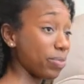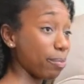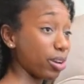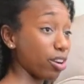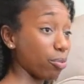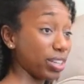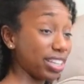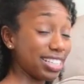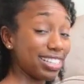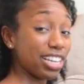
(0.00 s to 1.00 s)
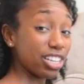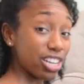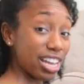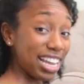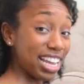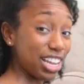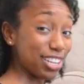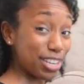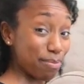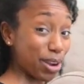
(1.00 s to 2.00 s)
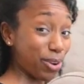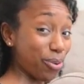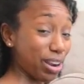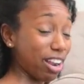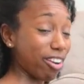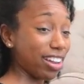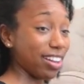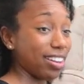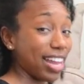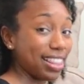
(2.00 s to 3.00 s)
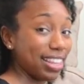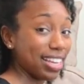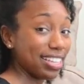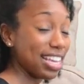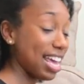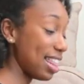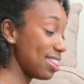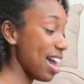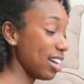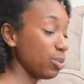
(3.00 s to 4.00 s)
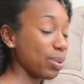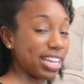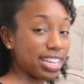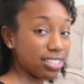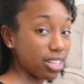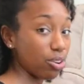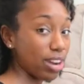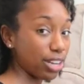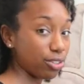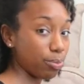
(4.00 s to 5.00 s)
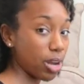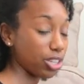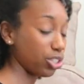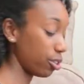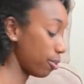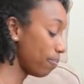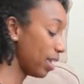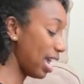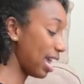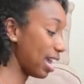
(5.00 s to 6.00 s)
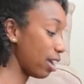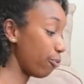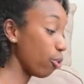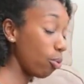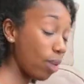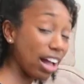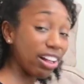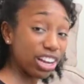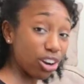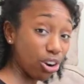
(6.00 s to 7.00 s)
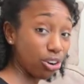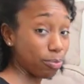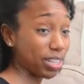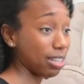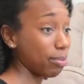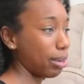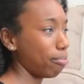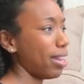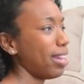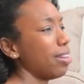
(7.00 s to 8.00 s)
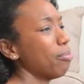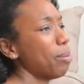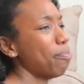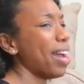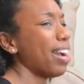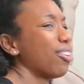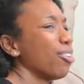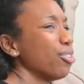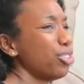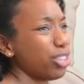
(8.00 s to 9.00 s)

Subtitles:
I'm gonna release it an inch in my core area like this. That is what they consider natural posture. And for a while it hurt because I'm like, man, my back hurts